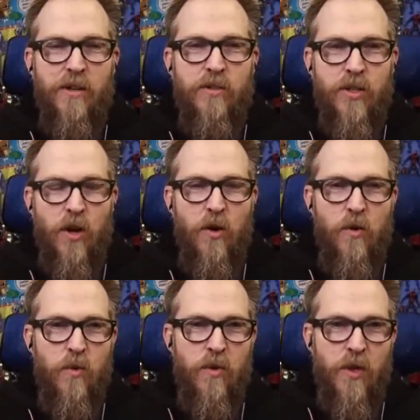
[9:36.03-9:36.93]

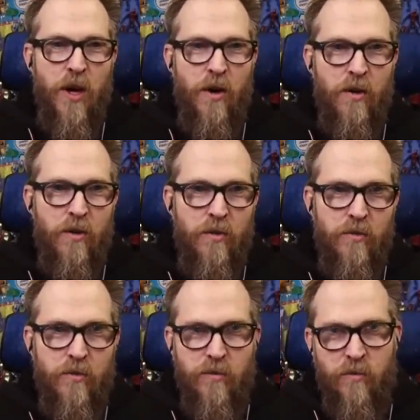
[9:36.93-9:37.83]
So they're
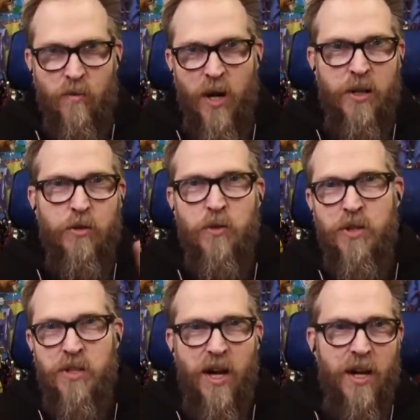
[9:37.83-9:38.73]
running through
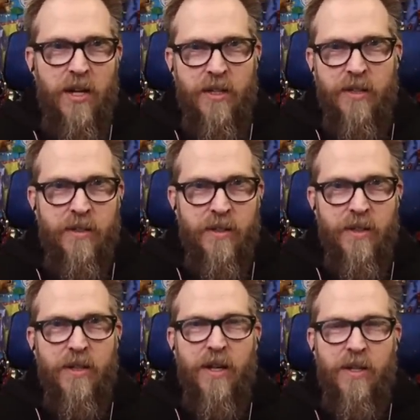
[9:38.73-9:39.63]
the Titan
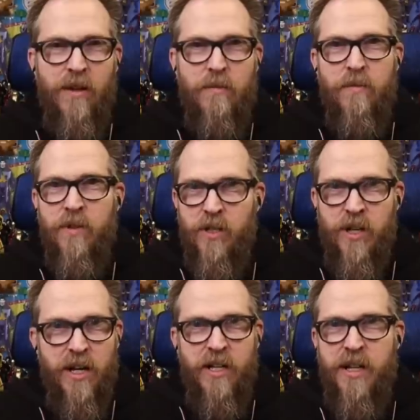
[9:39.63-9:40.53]
and they're
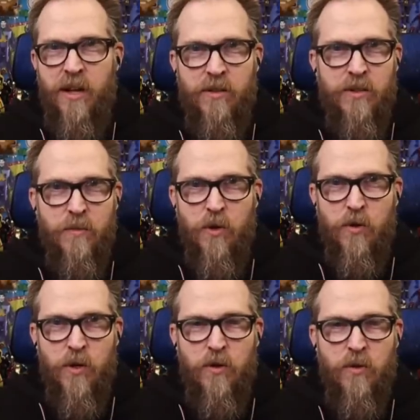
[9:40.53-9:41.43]
gunning down some
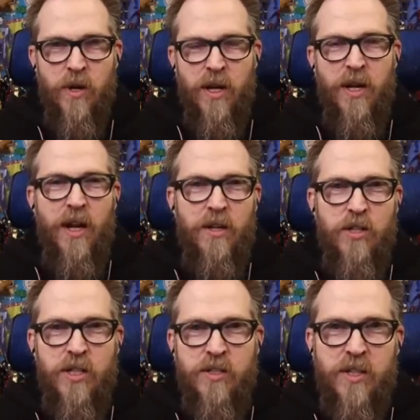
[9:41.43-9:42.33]
crew, and
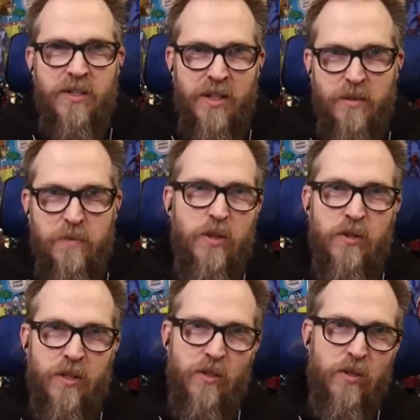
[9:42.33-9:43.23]
she sees it as
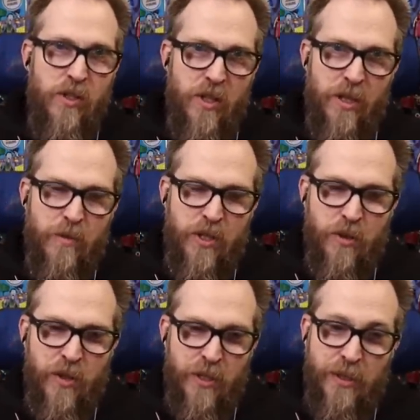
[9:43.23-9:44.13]
music. So she's on the bridge
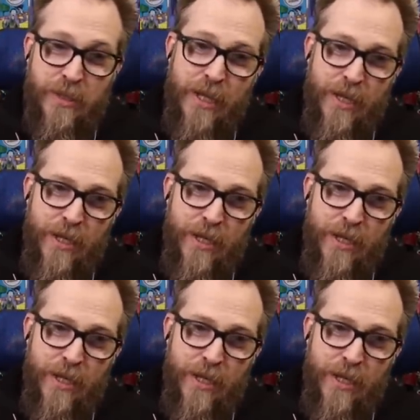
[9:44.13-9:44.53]
going, nah.